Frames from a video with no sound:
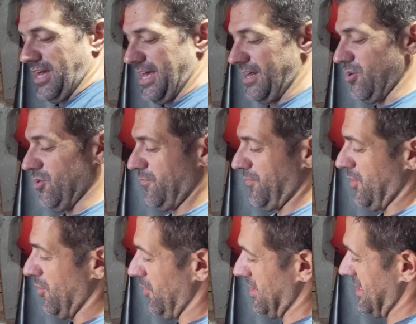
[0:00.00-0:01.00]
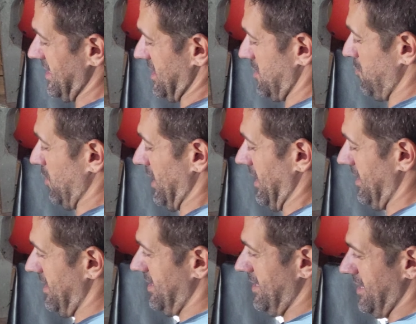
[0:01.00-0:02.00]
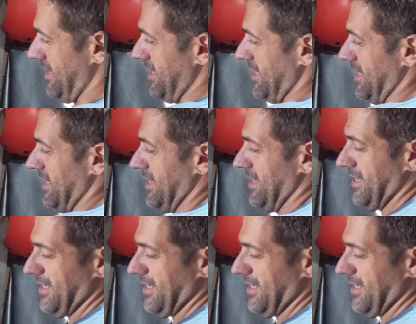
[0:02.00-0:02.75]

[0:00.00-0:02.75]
I don't know if you noticed this, but the